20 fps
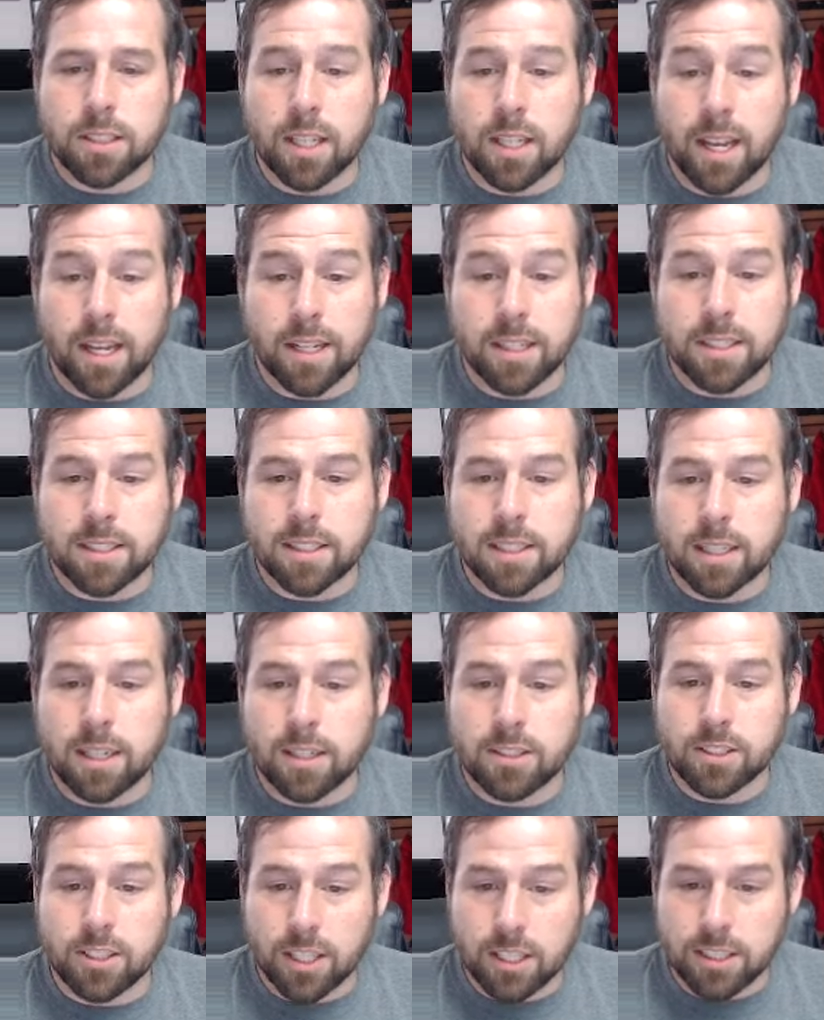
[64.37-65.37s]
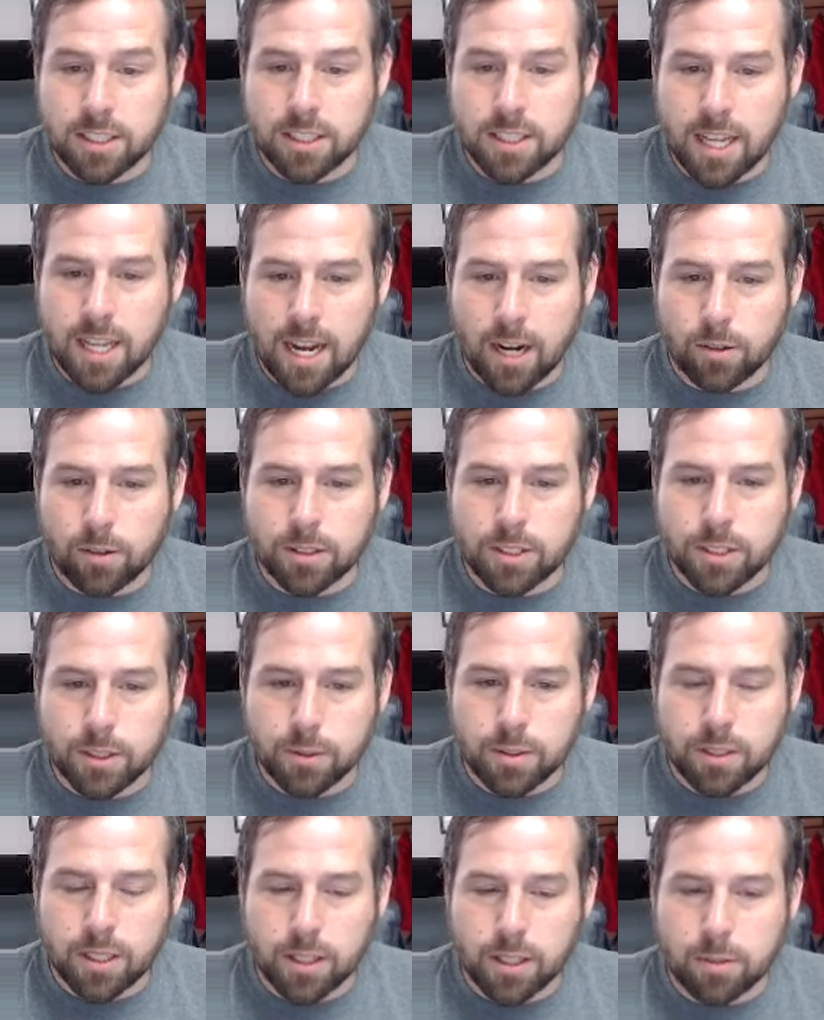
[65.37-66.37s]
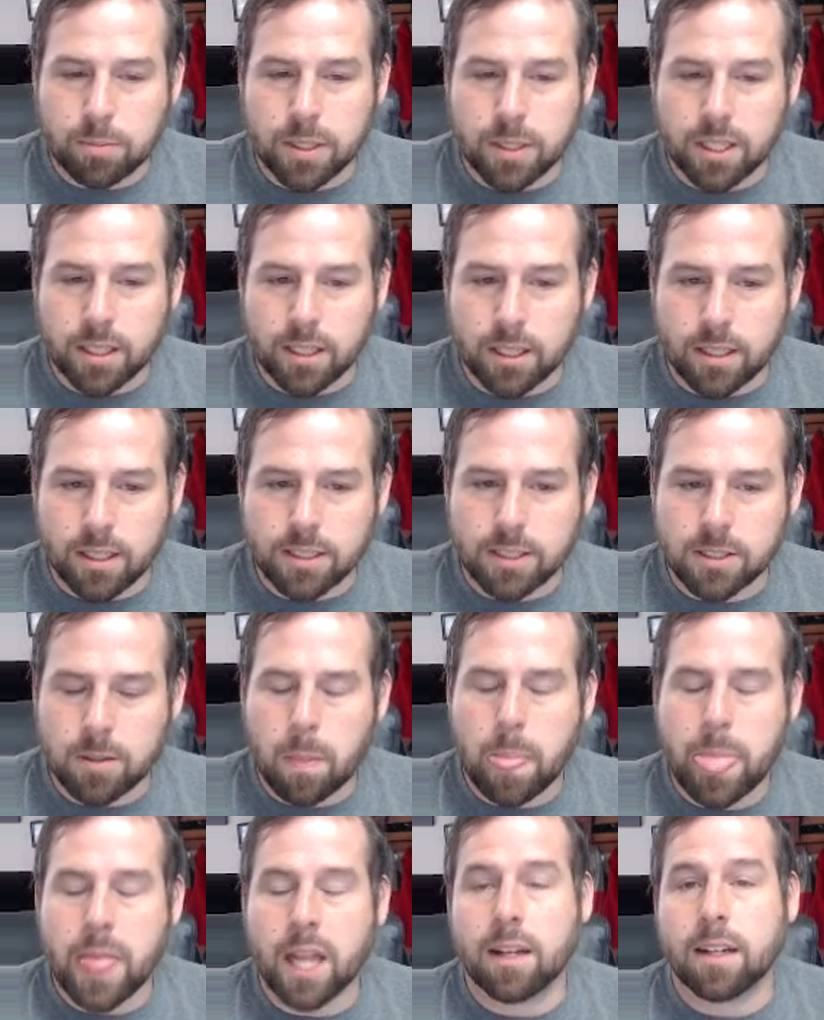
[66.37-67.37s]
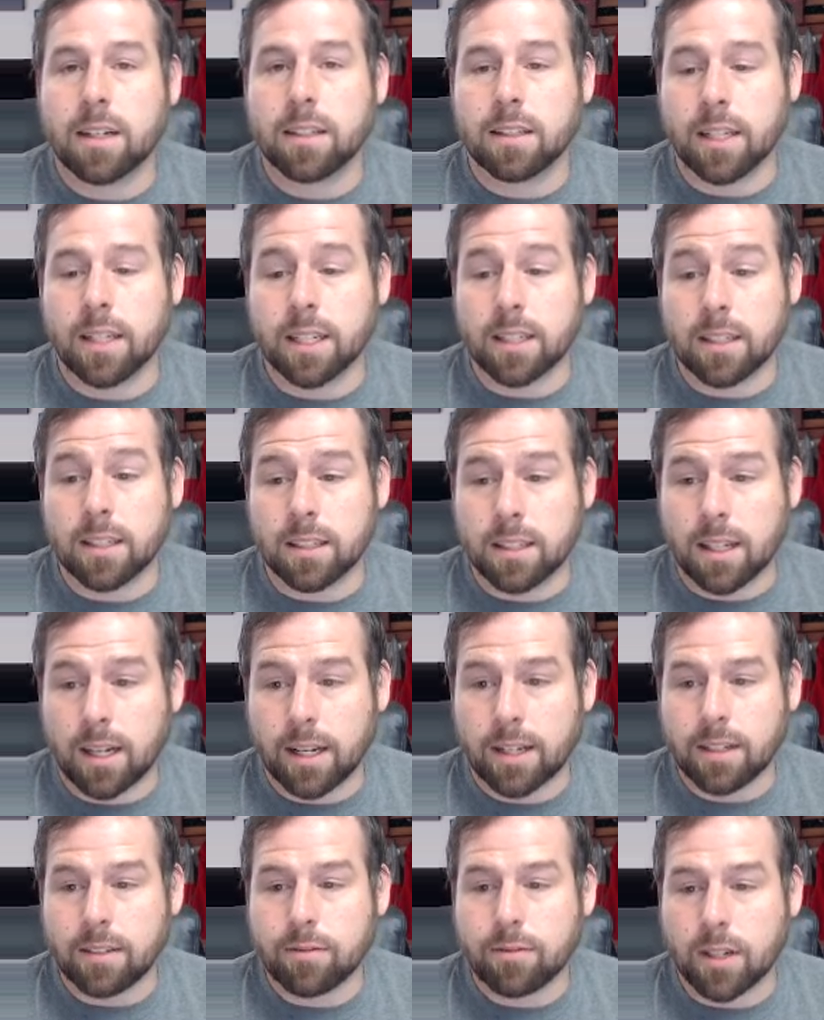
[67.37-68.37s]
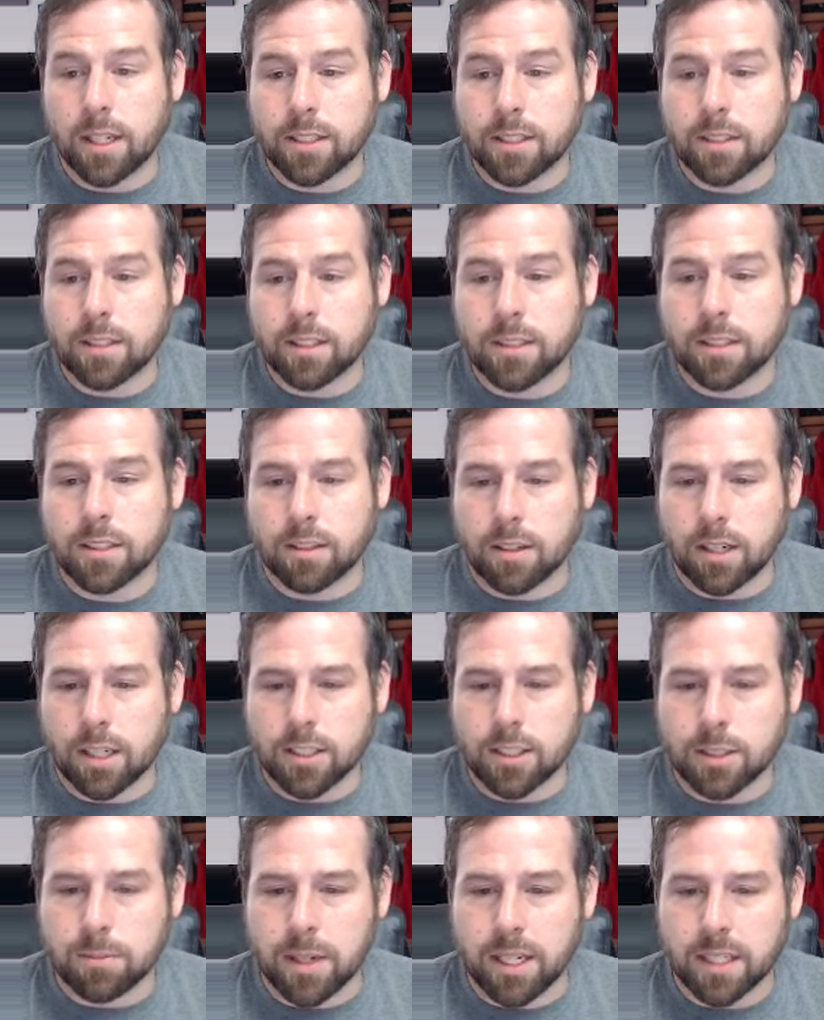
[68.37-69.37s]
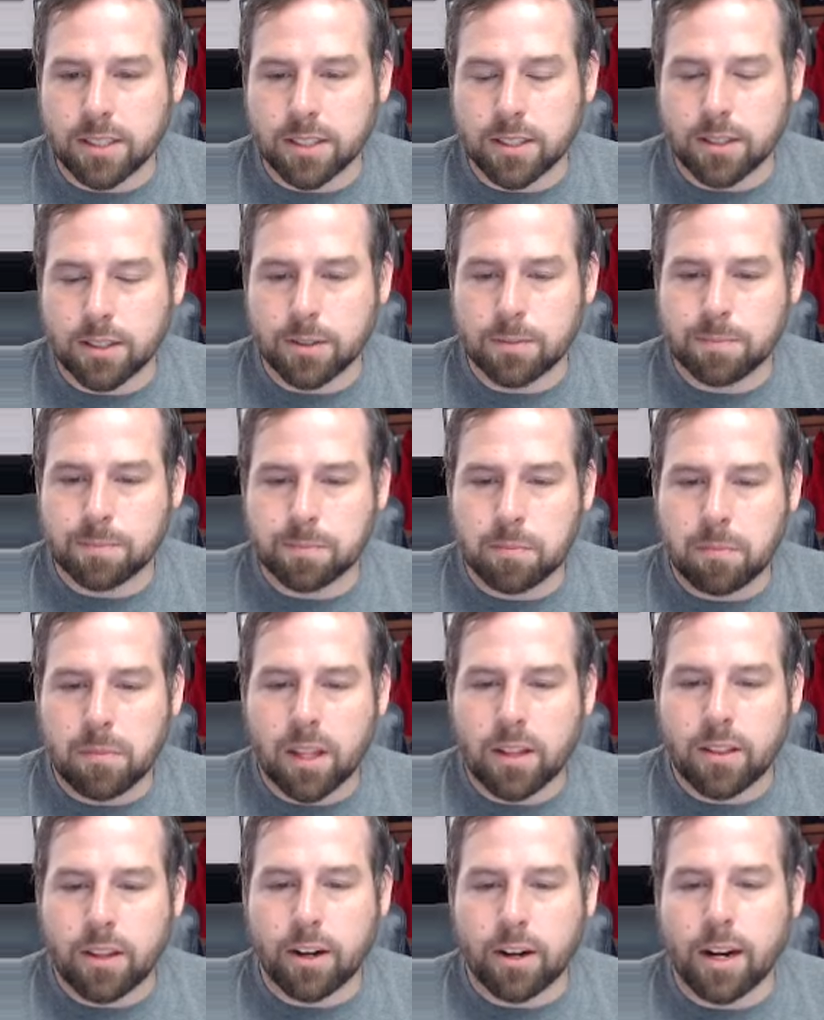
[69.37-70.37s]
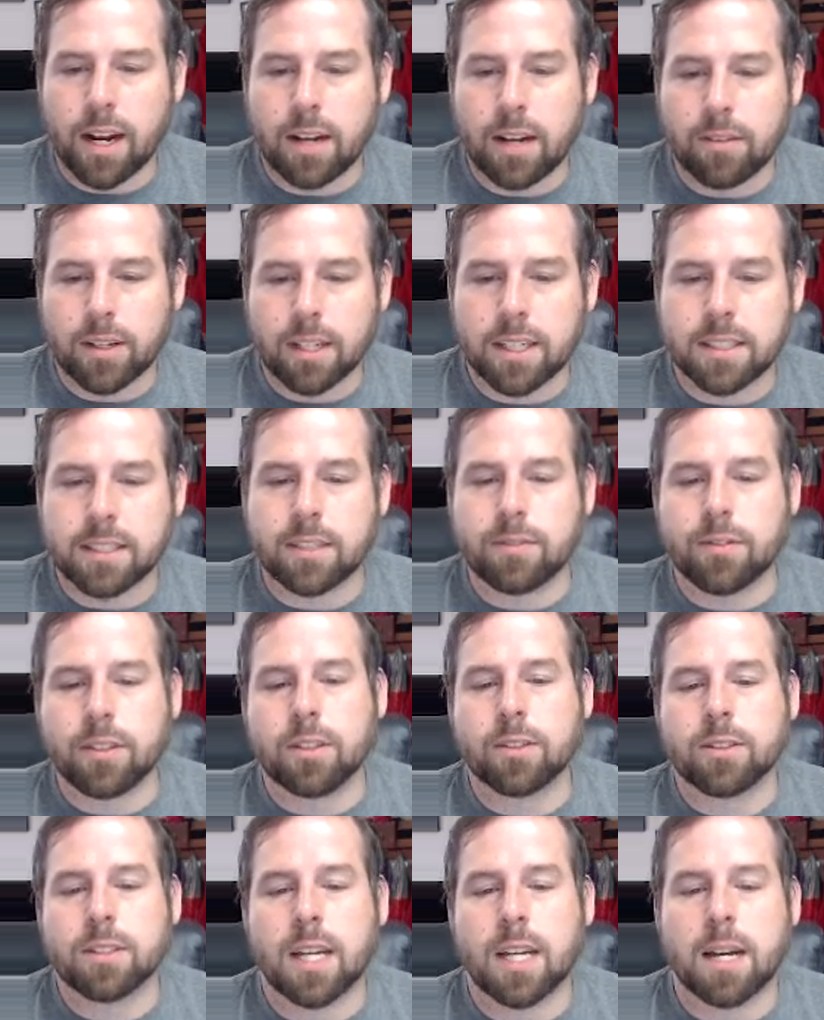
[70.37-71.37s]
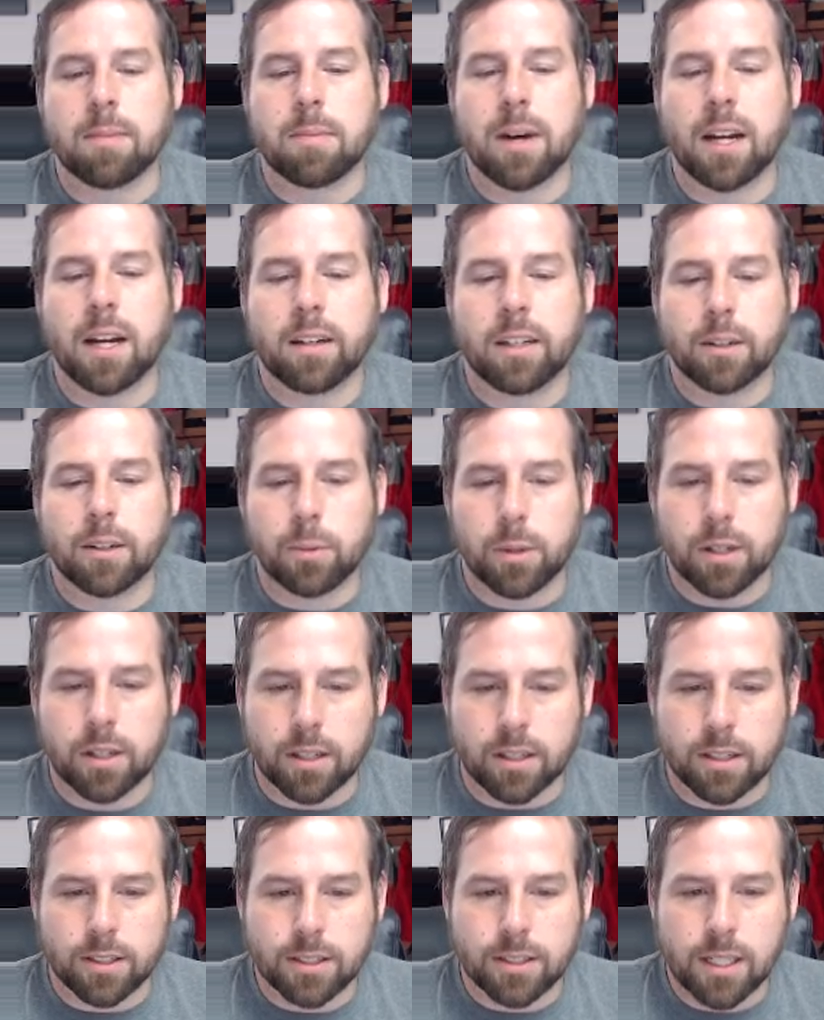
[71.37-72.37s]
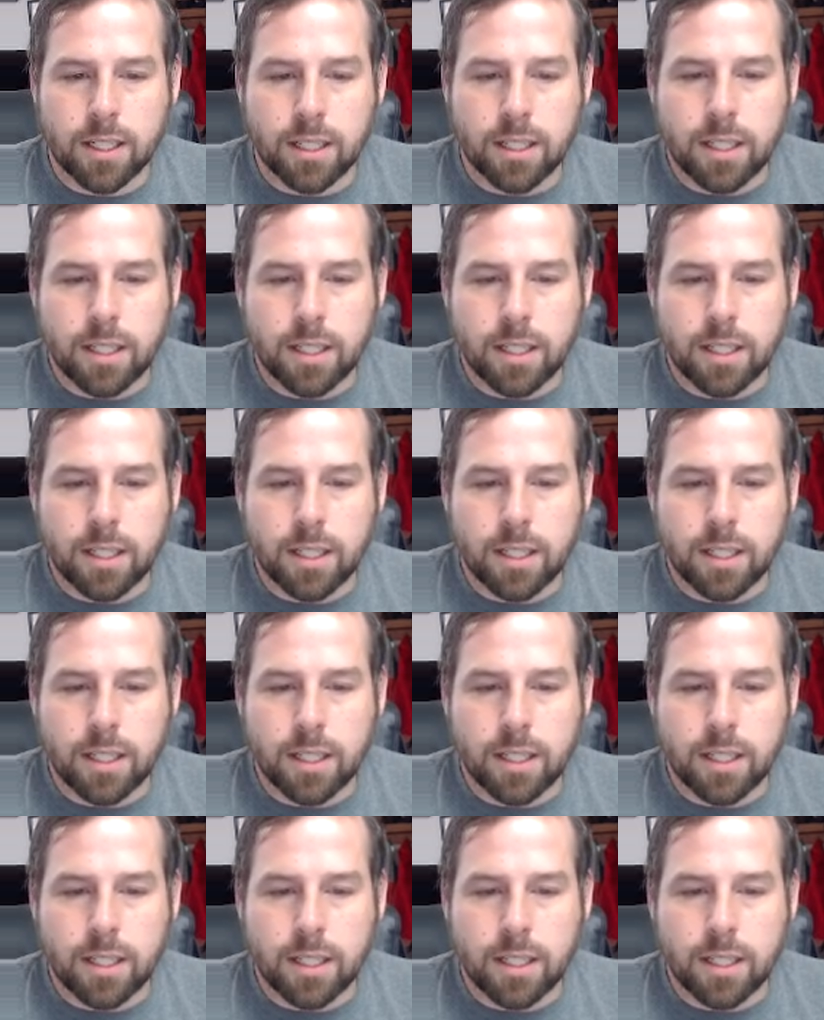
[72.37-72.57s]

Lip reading: and adjust the hours to another because, like a lot of restaurants across New Mexico, they are having a difficult time hiring workers.